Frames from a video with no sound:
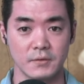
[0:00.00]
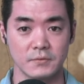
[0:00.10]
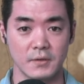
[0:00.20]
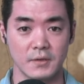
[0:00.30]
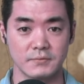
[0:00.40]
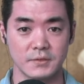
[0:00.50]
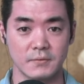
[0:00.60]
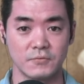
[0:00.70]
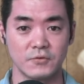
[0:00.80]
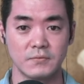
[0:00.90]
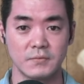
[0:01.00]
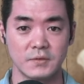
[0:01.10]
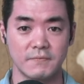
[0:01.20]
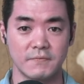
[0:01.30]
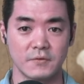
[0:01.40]
to have some
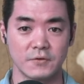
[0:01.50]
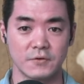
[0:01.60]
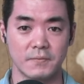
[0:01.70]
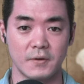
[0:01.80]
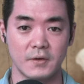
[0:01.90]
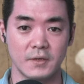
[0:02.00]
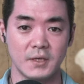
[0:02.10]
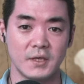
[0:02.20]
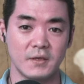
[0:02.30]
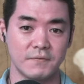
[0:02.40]
movement for your body